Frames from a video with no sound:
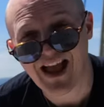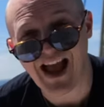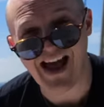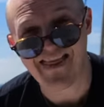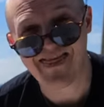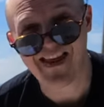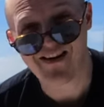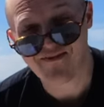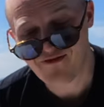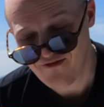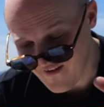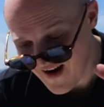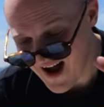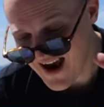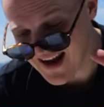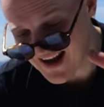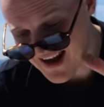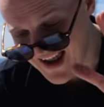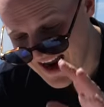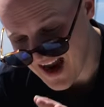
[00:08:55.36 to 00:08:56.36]
And then
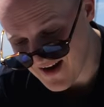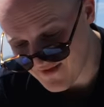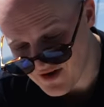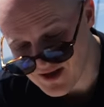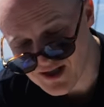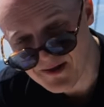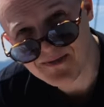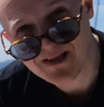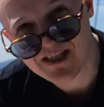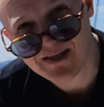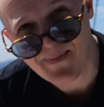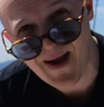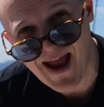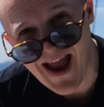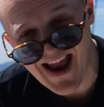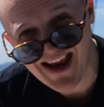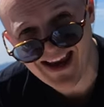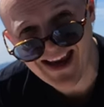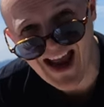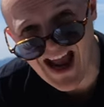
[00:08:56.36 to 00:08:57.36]
finally, I've got some
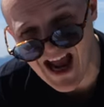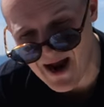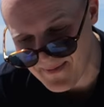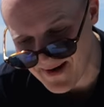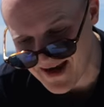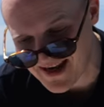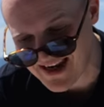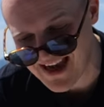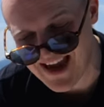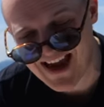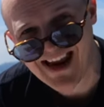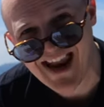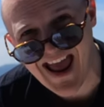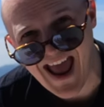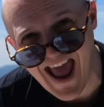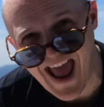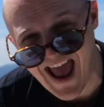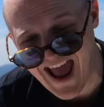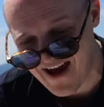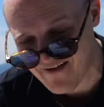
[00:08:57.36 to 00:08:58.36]
spare cabin and
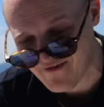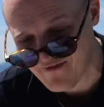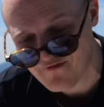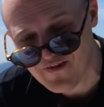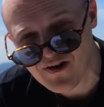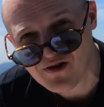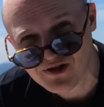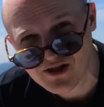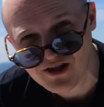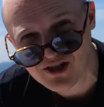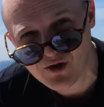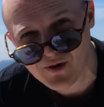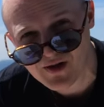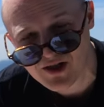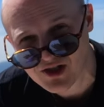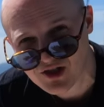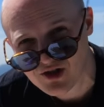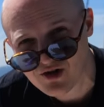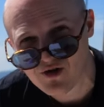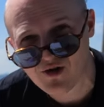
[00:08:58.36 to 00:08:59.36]
air filters to
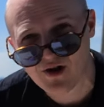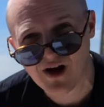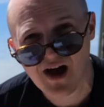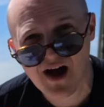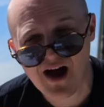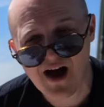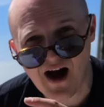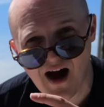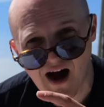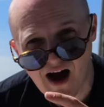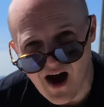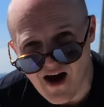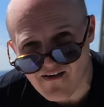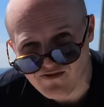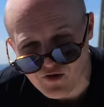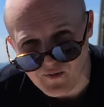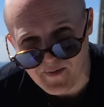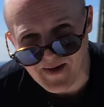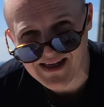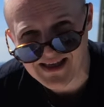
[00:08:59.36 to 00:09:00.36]
install
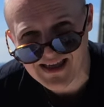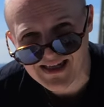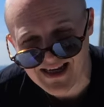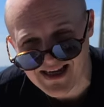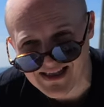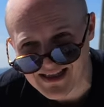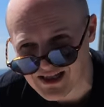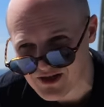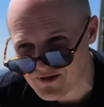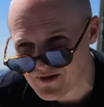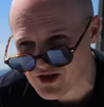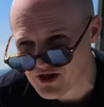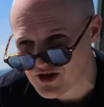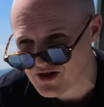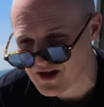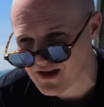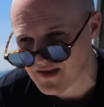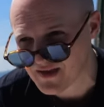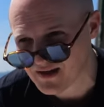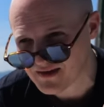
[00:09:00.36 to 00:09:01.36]
after being to the desert to
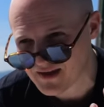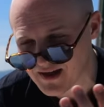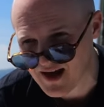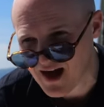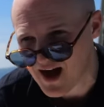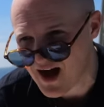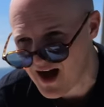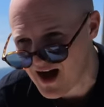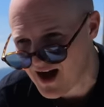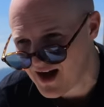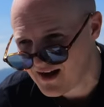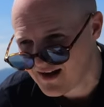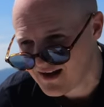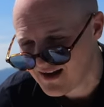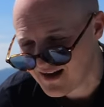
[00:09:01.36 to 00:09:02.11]
ensure that the, the car,